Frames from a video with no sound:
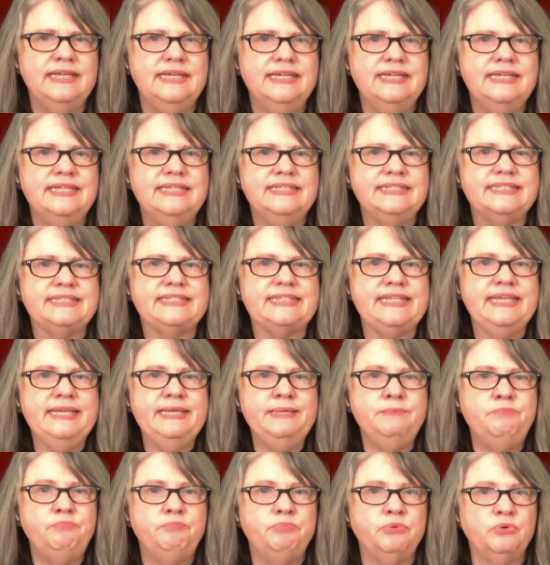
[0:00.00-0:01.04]

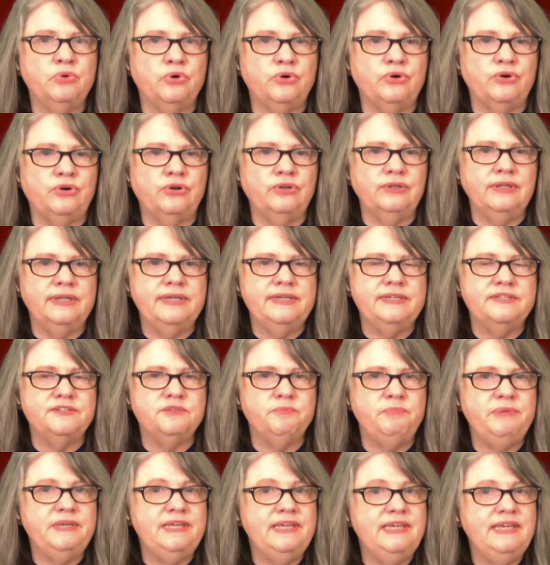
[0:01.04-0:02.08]
Simple is
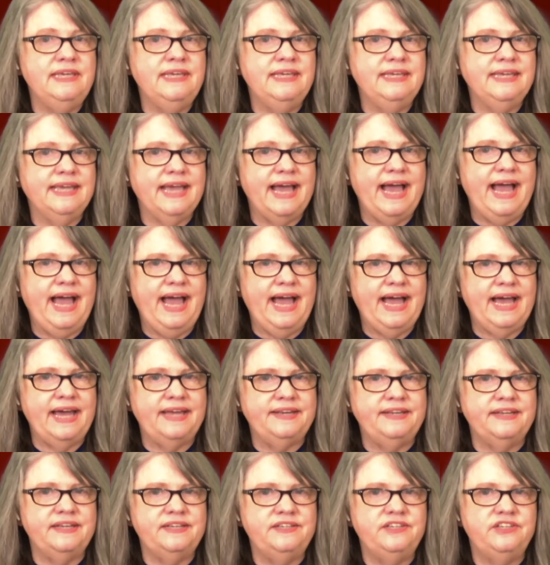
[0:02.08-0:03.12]
being added
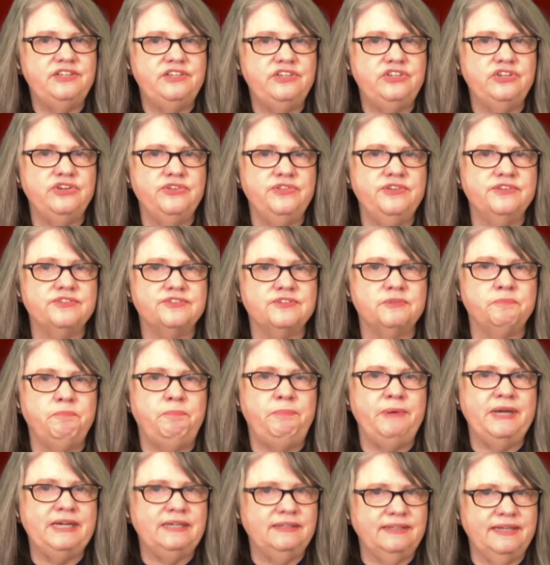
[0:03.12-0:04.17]
to the
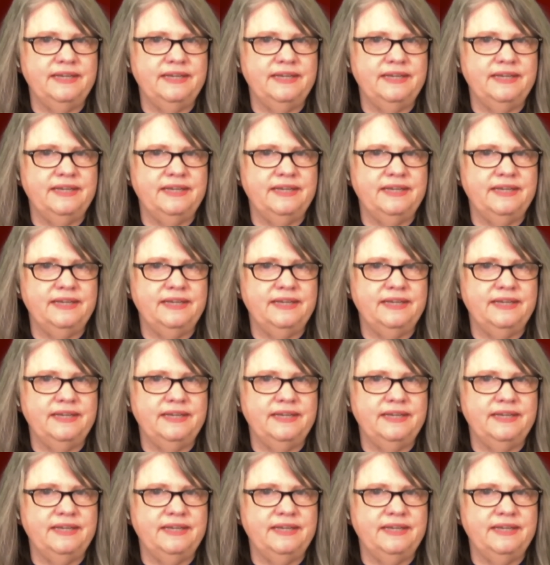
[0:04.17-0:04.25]
spelling